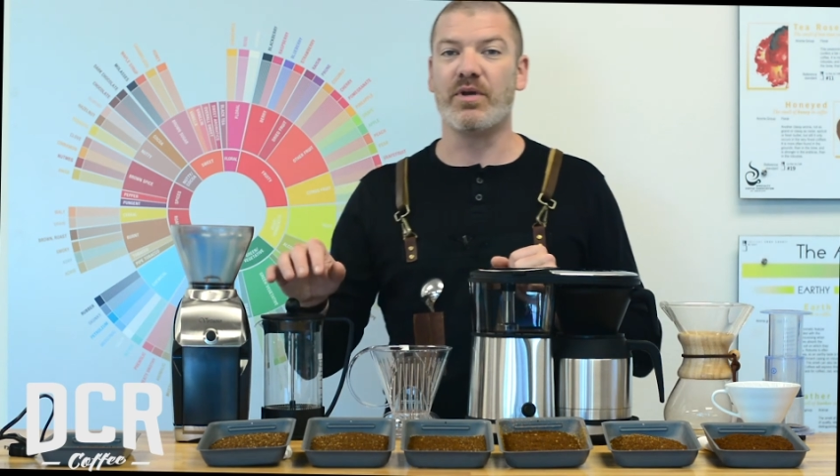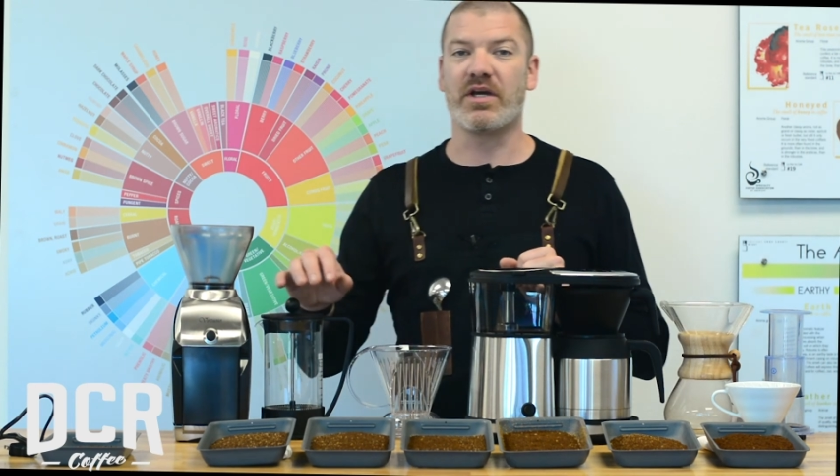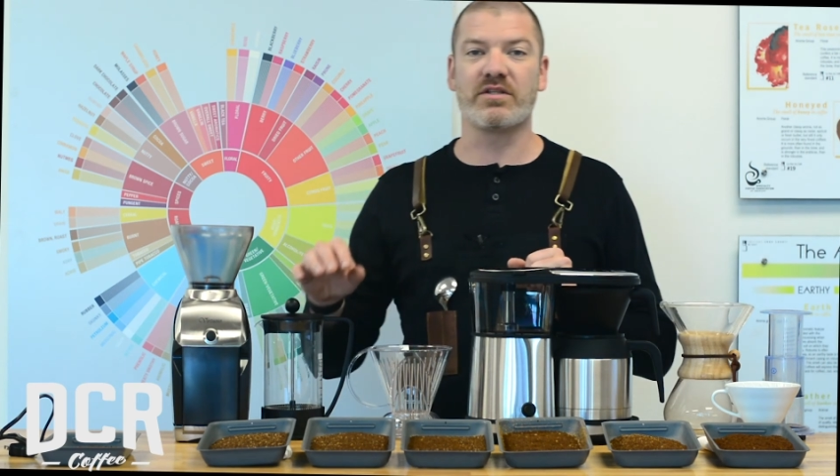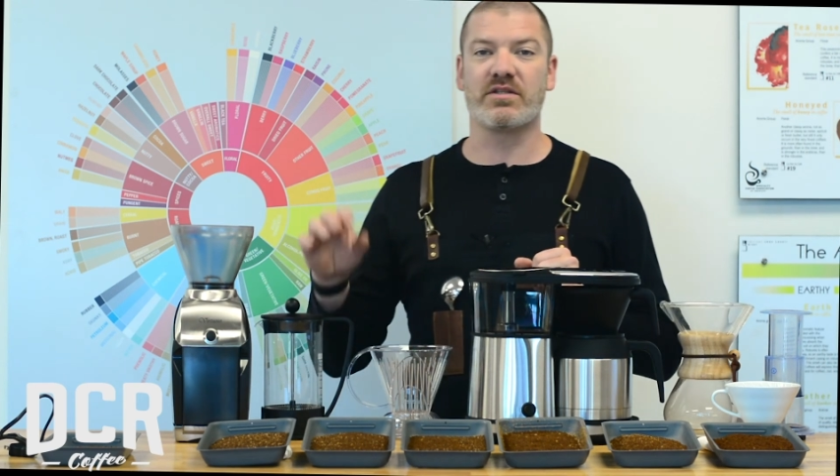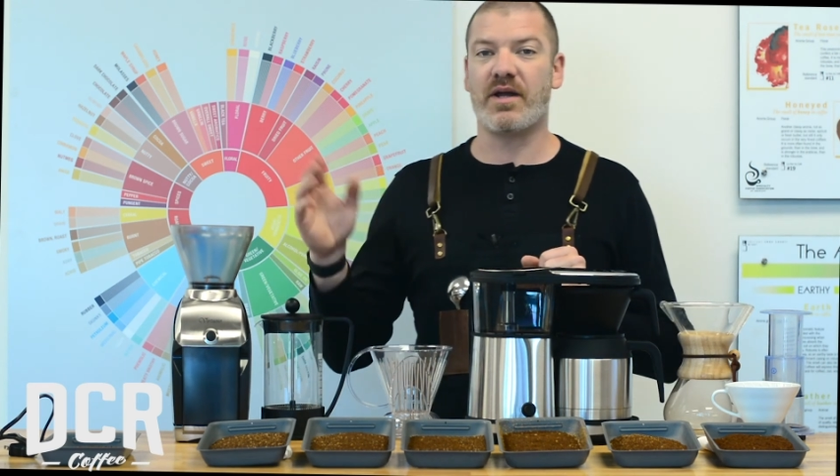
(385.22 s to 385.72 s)

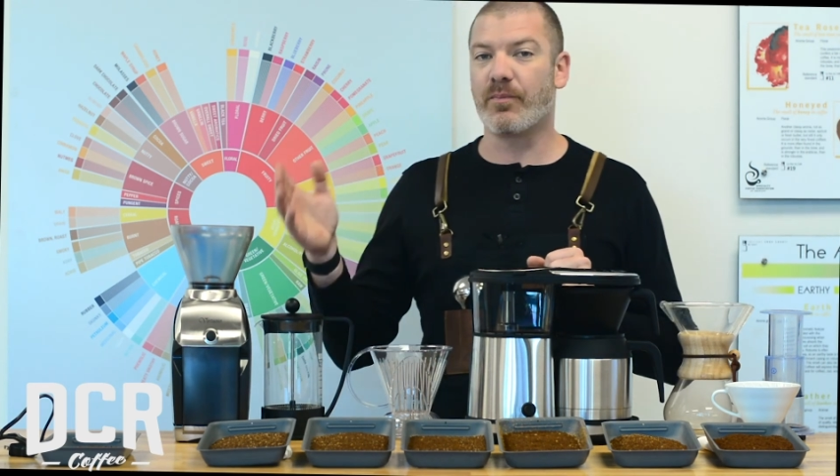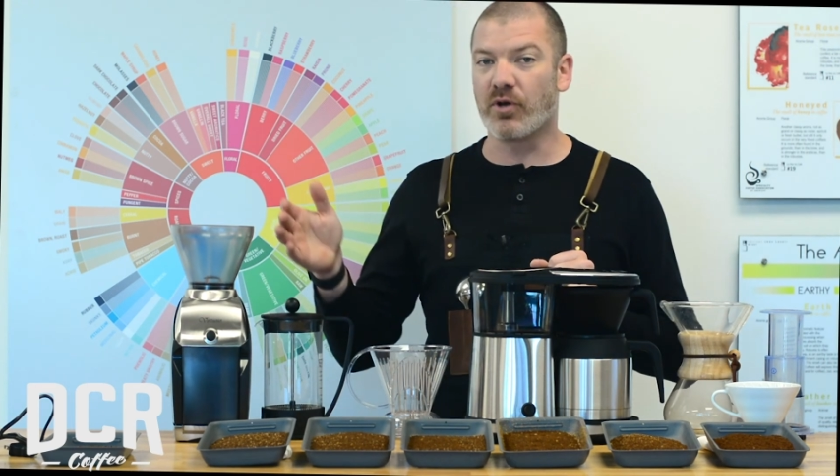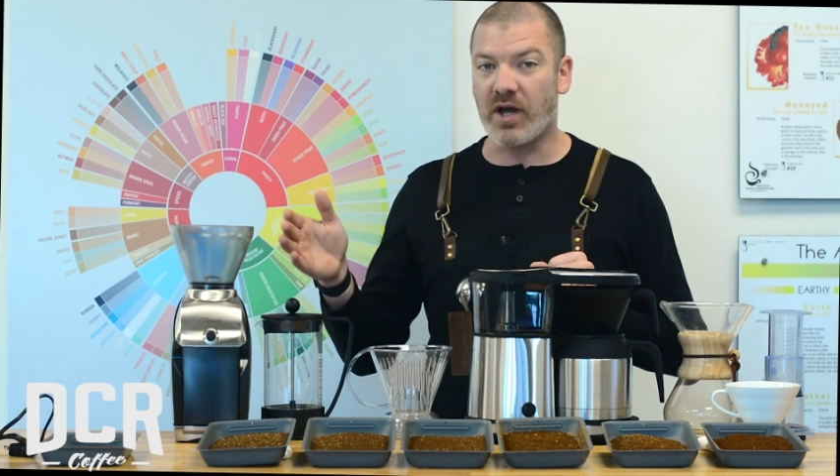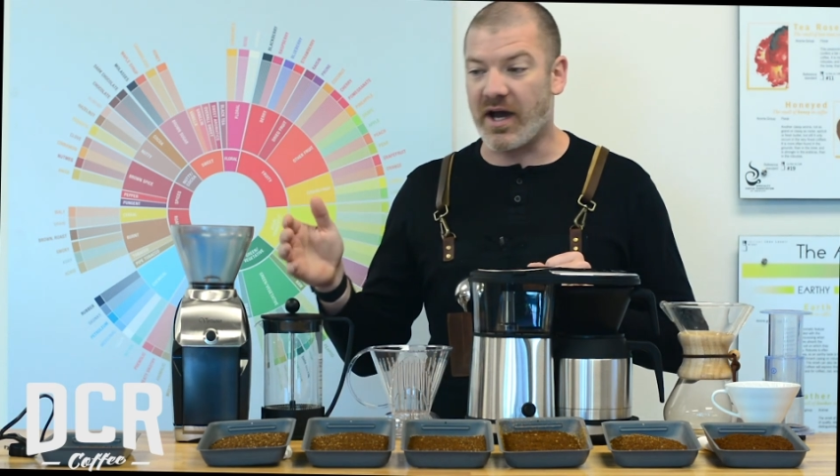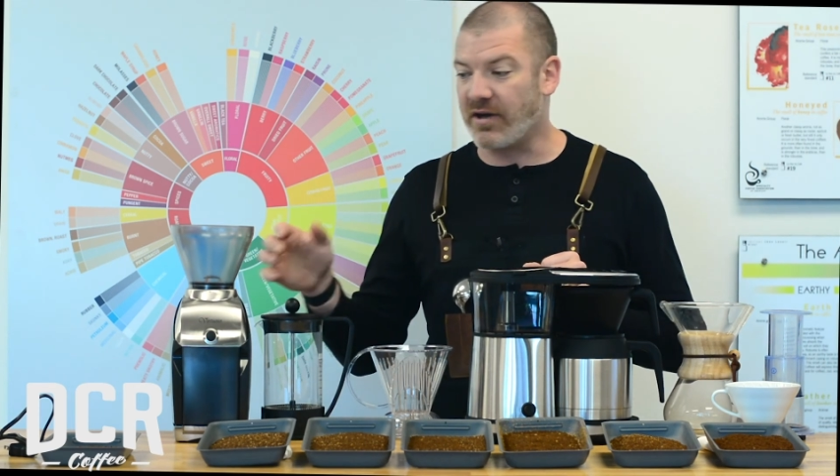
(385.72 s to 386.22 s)
because
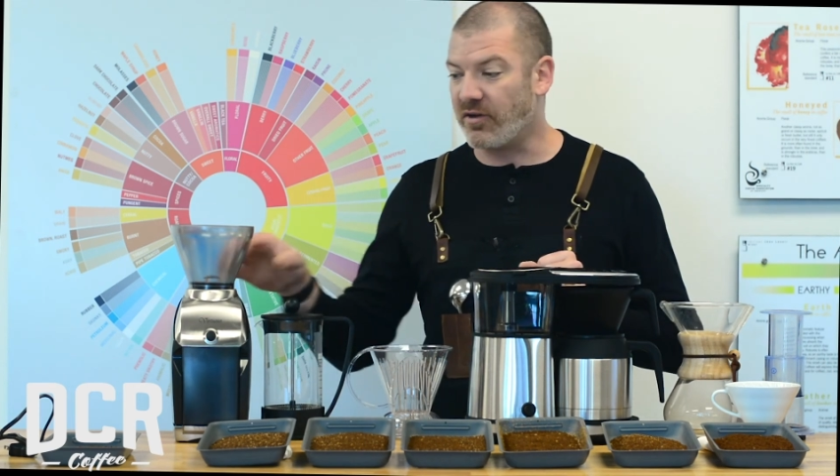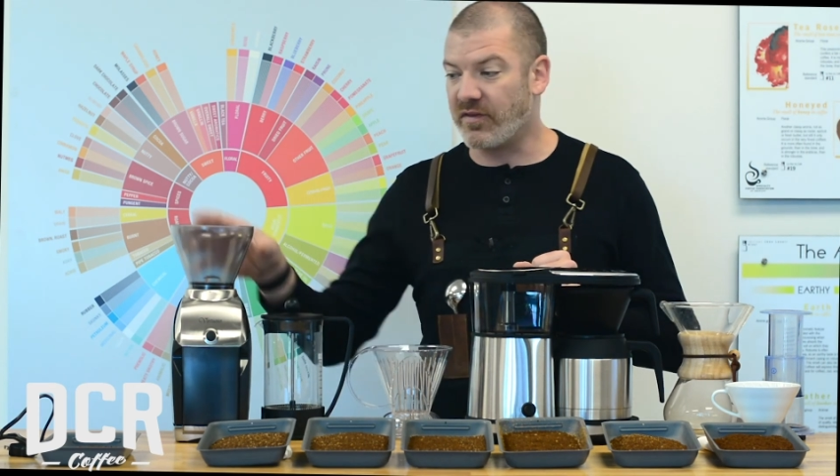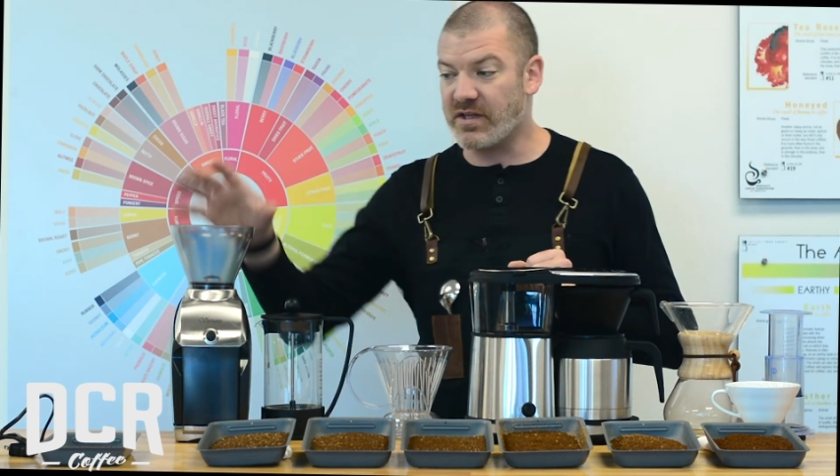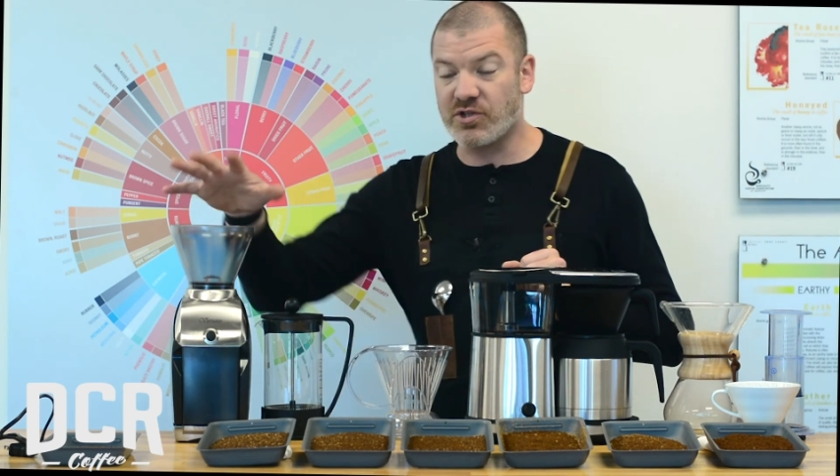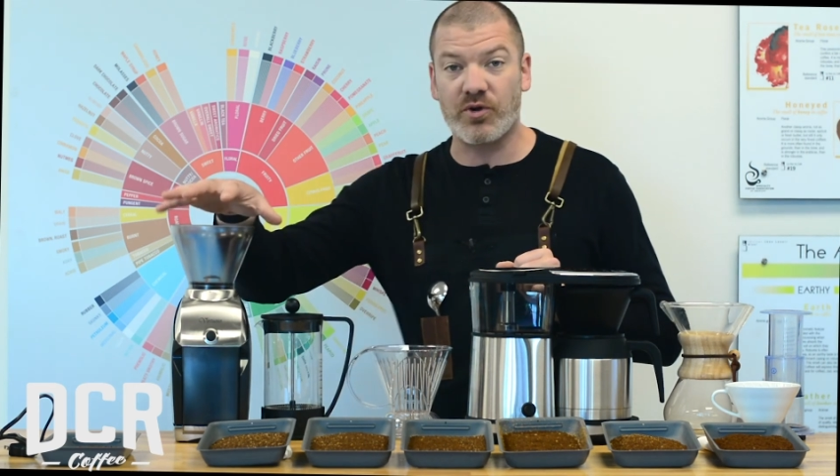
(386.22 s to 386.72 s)
number 9 on
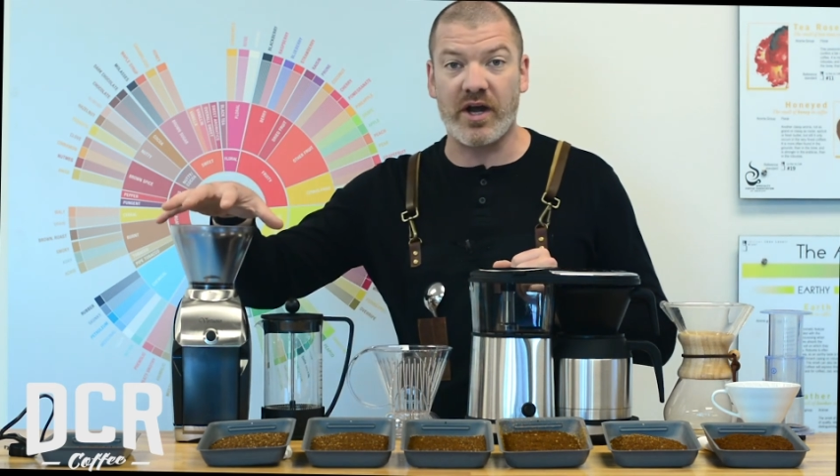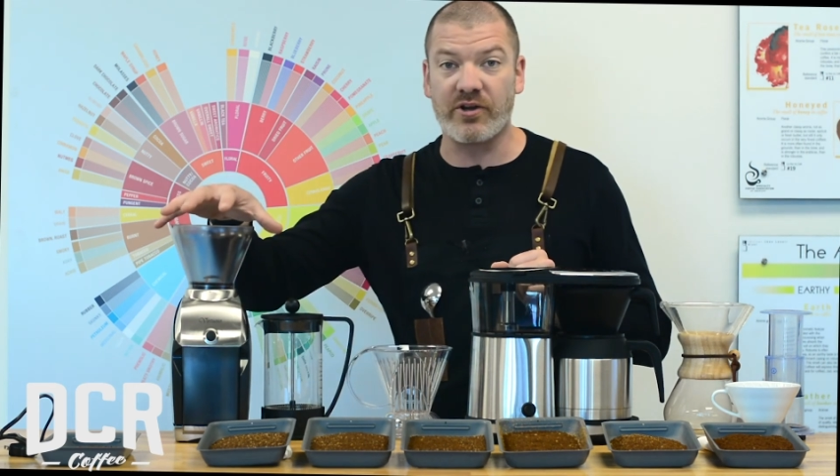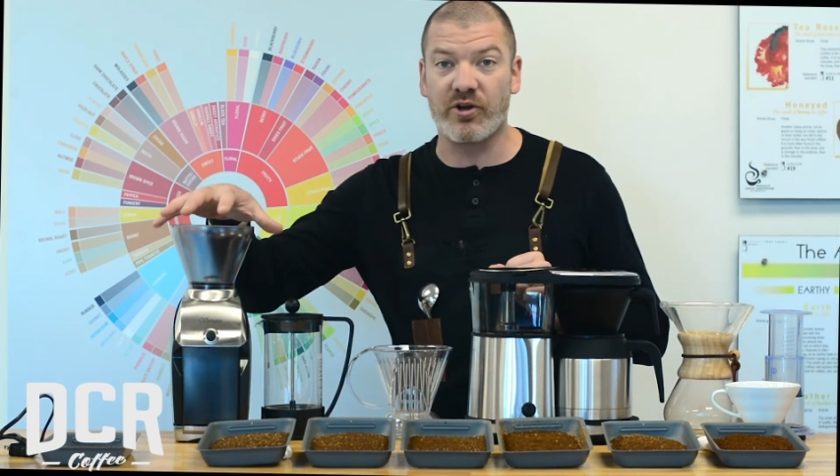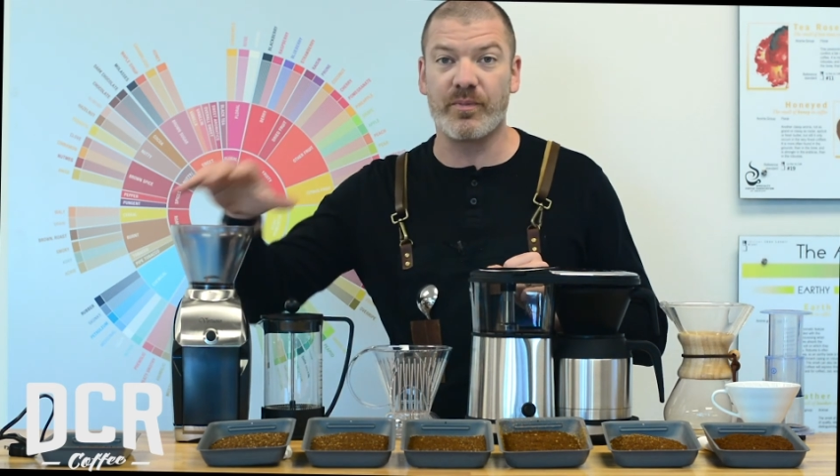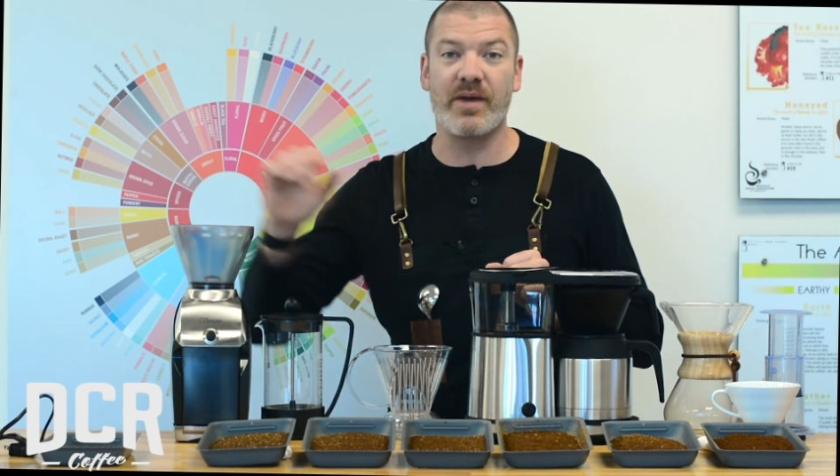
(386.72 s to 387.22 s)
this grinder